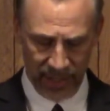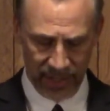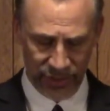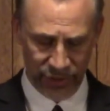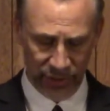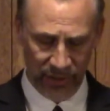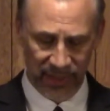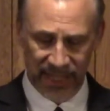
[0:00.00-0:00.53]

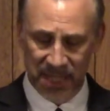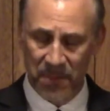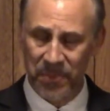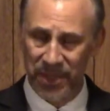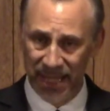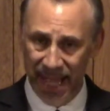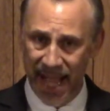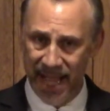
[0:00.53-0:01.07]
certainly
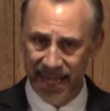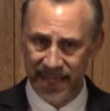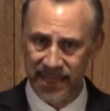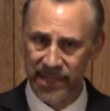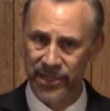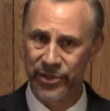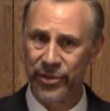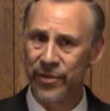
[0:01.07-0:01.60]

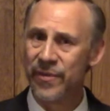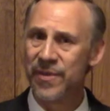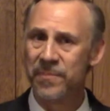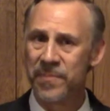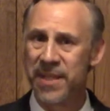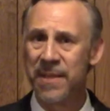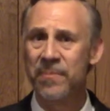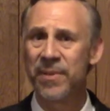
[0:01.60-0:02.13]
applied to the
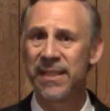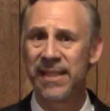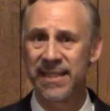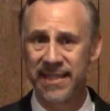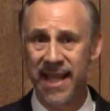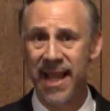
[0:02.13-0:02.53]
people at